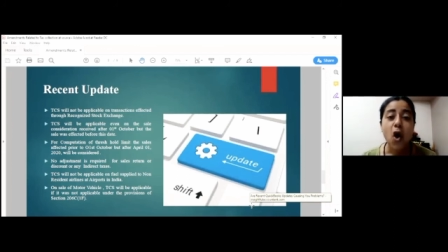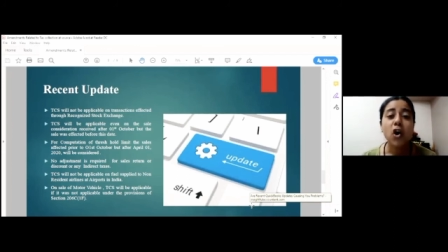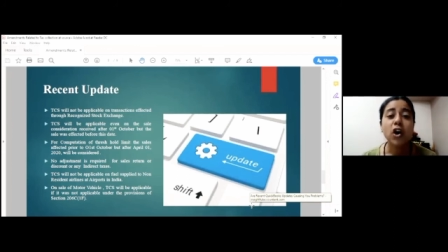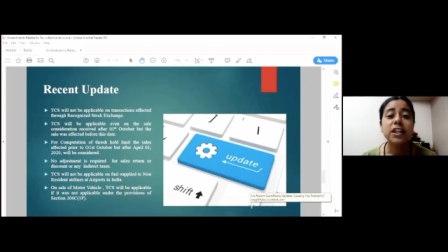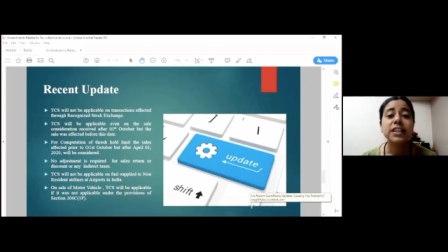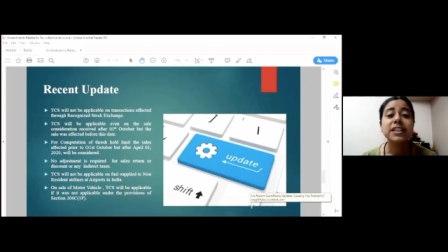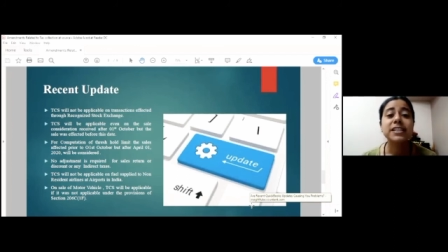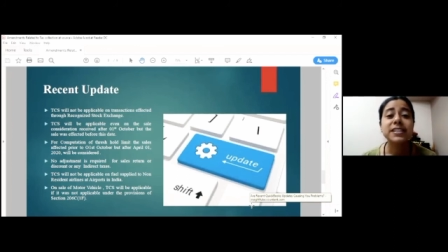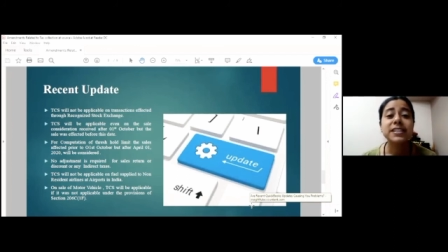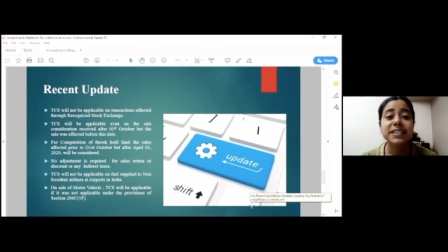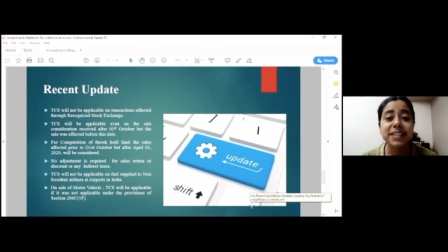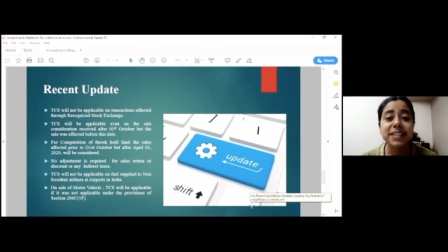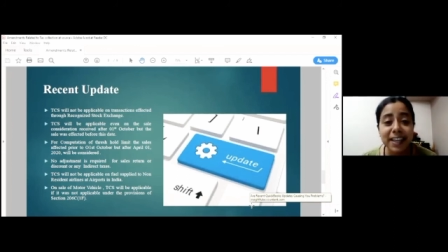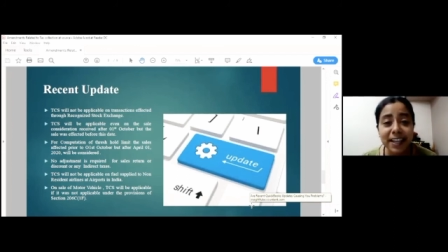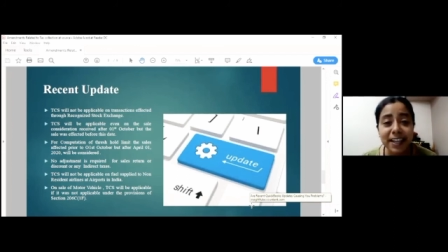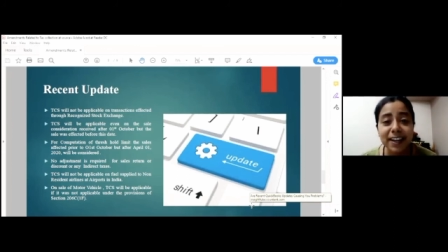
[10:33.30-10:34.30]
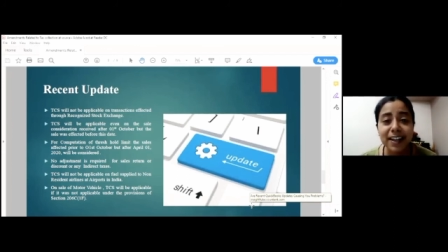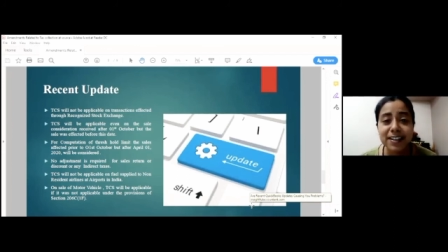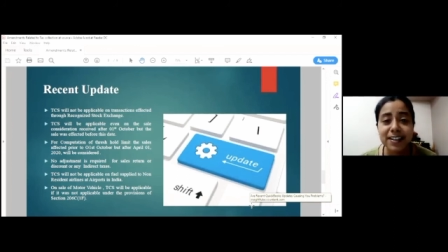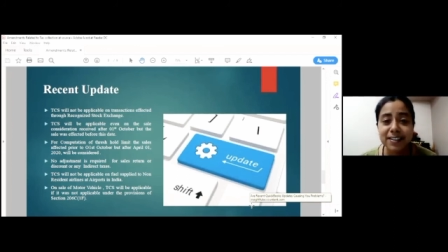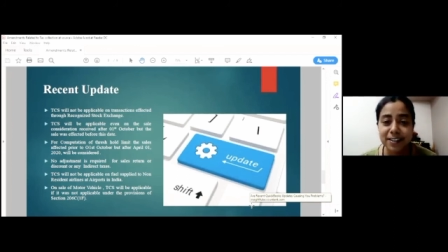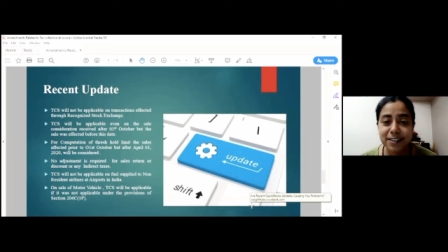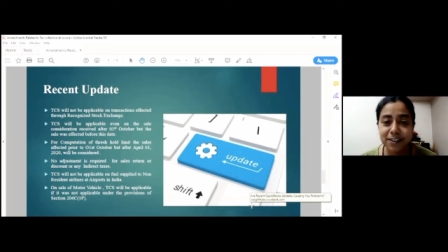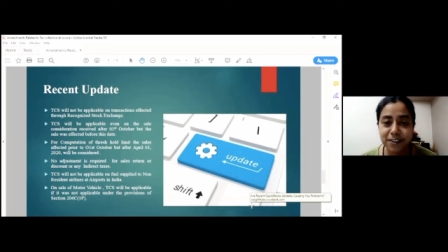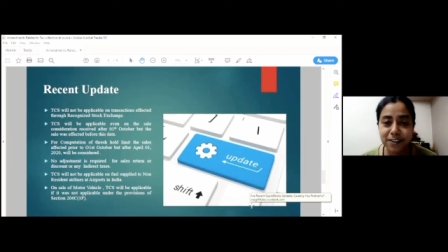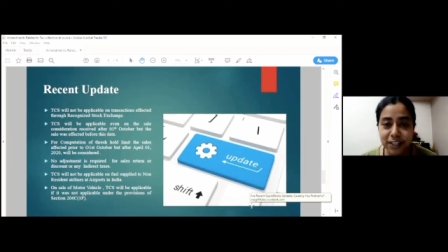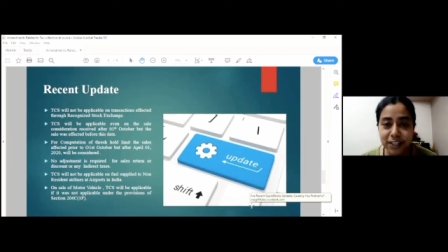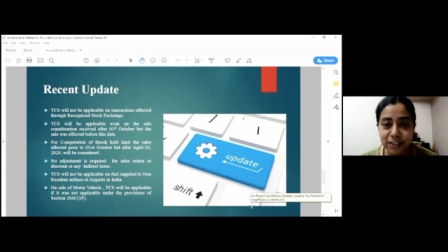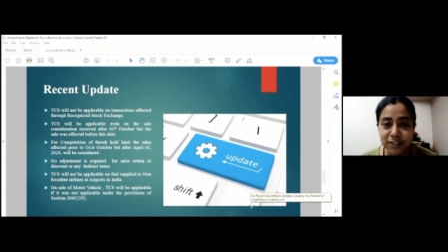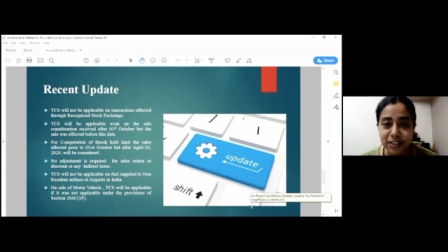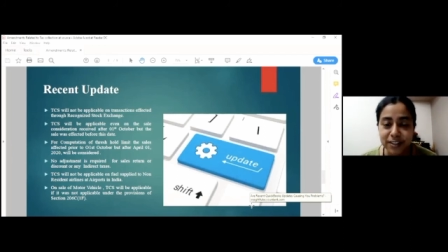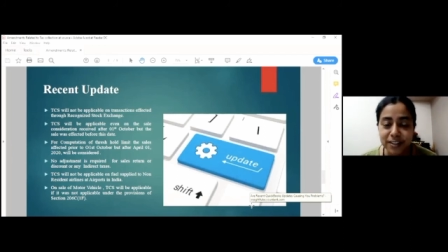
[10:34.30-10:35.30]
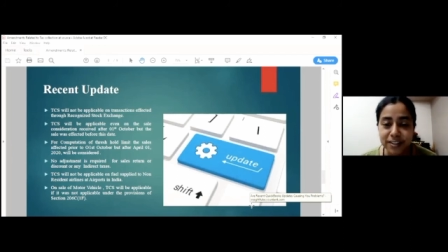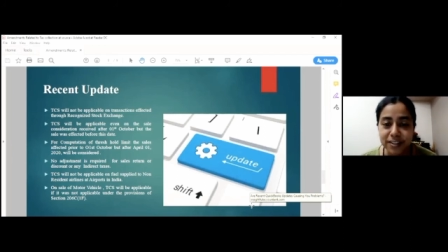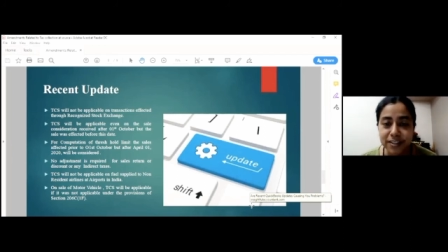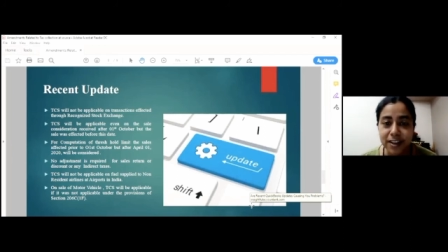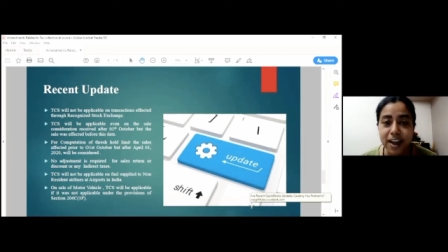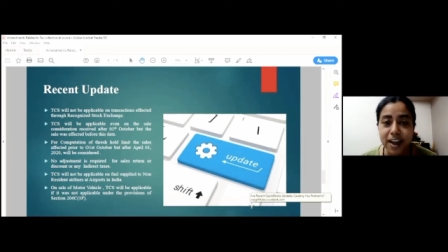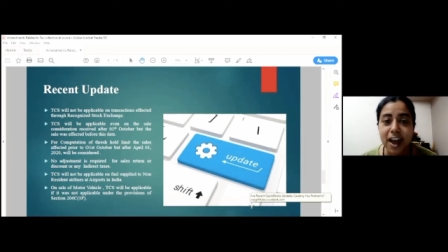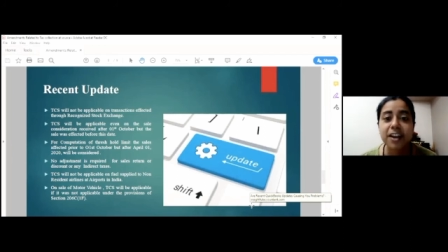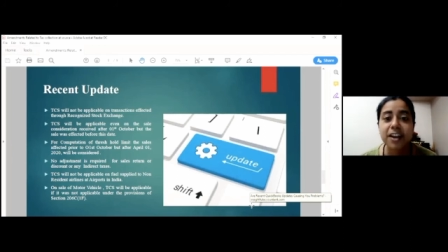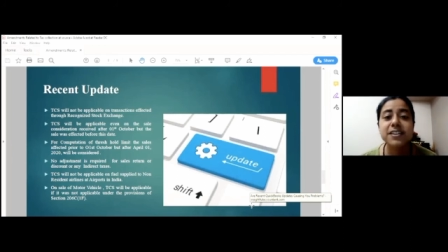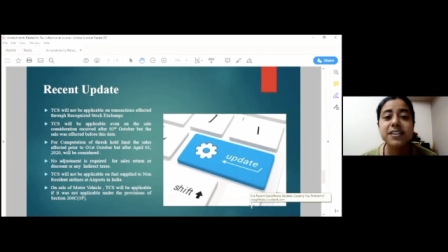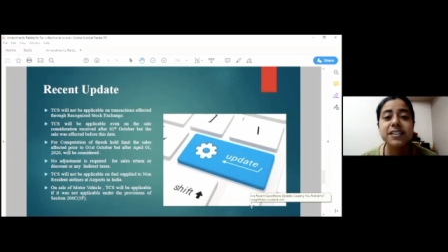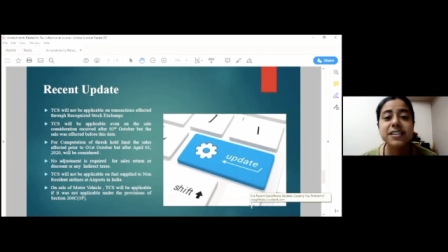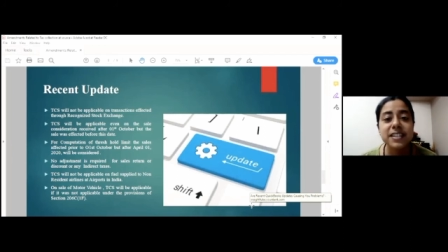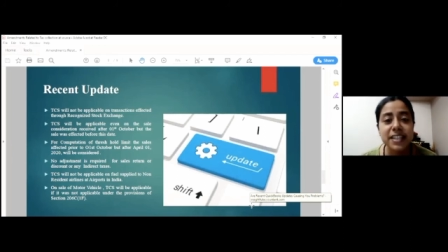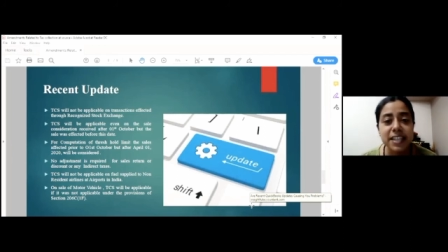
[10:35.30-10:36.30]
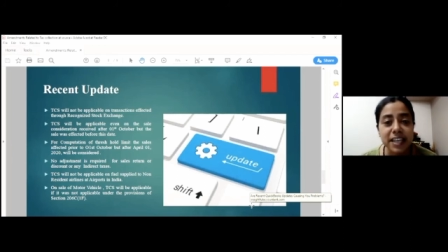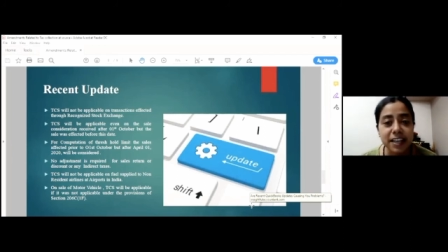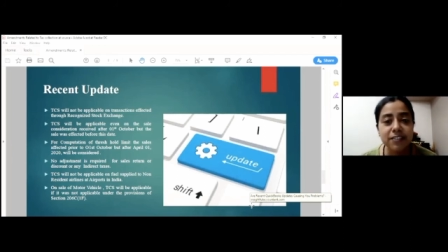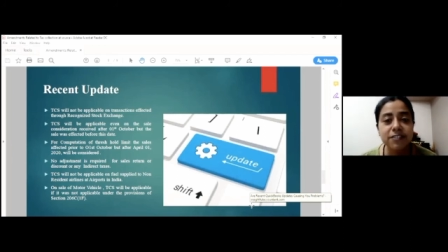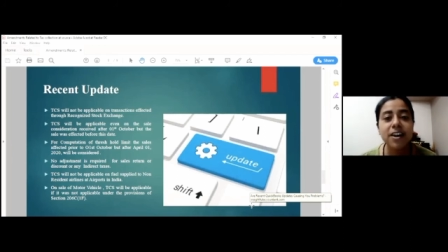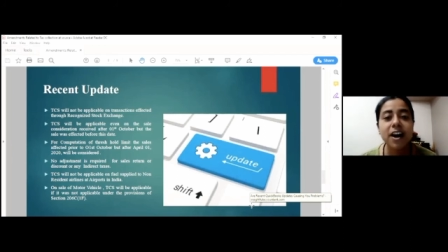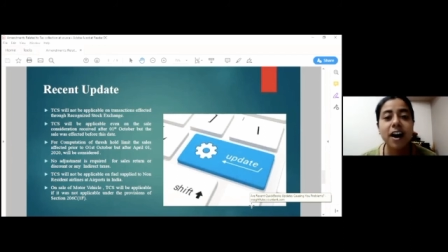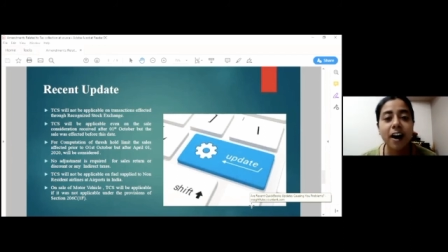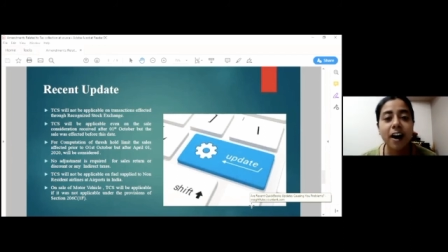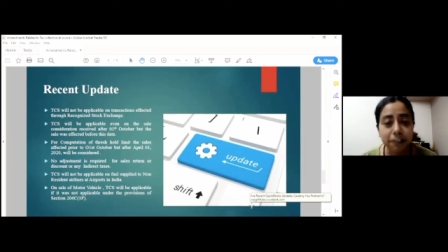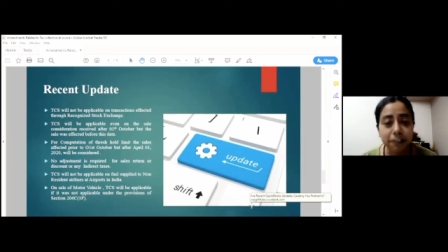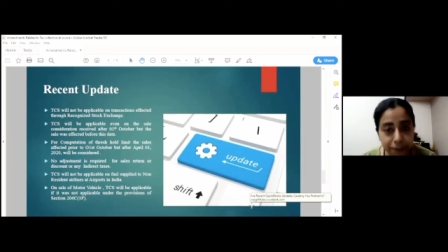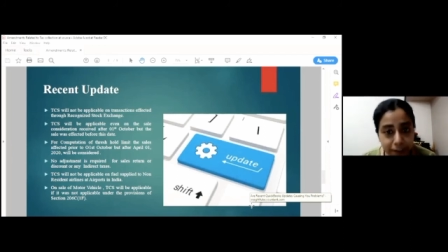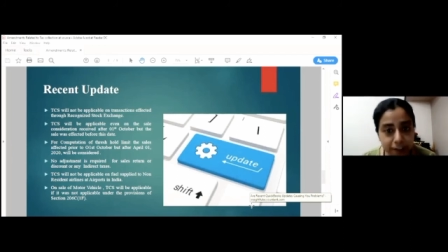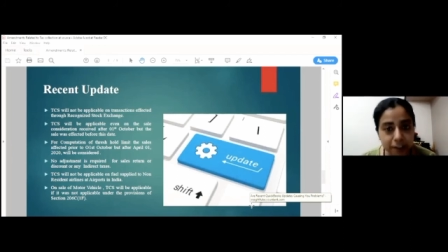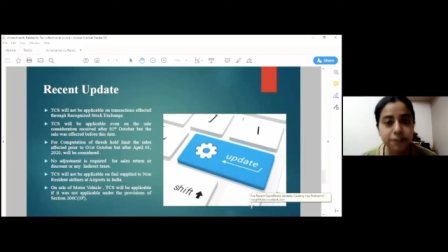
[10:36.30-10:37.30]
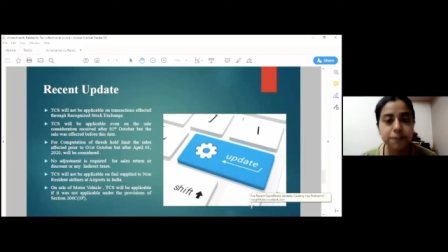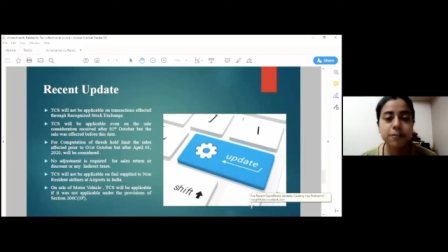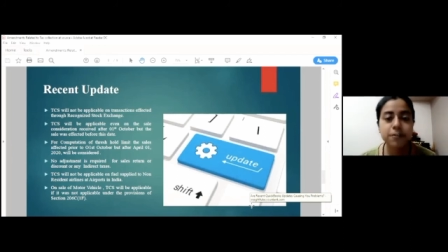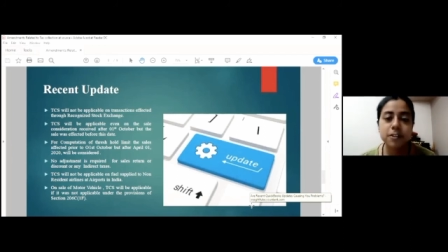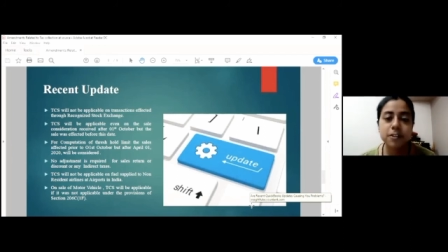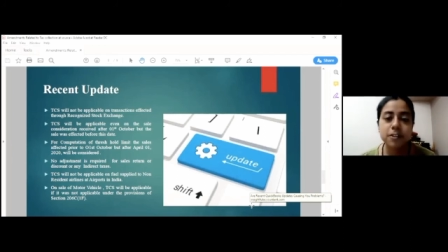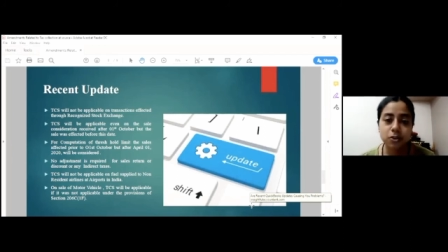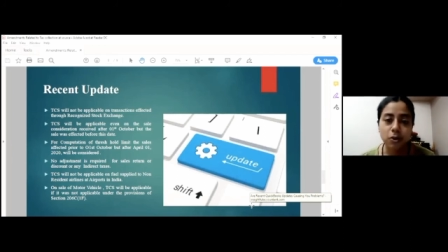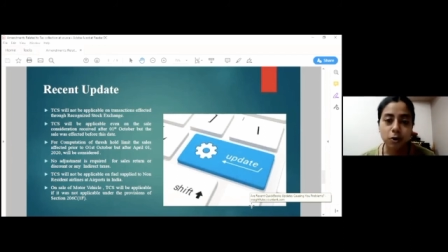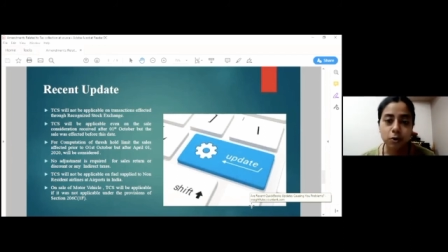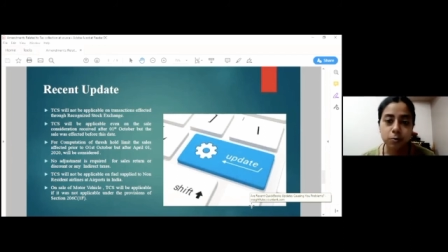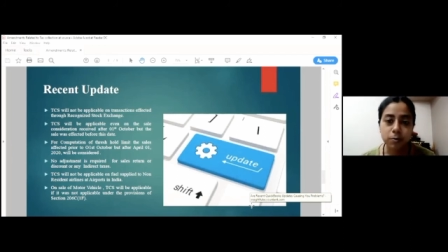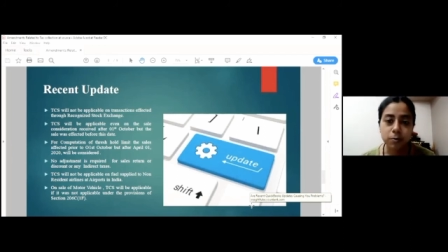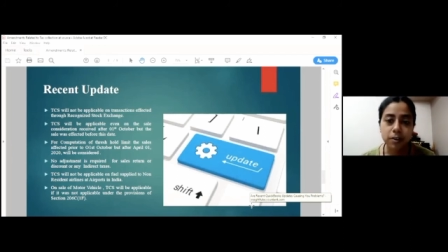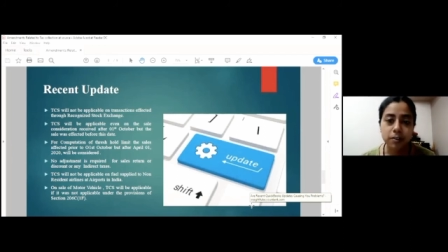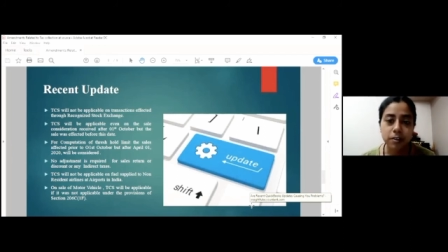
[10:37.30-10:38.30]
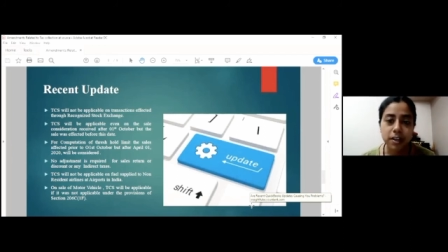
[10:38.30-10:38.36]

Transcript: on the sale considerations received after 1st October,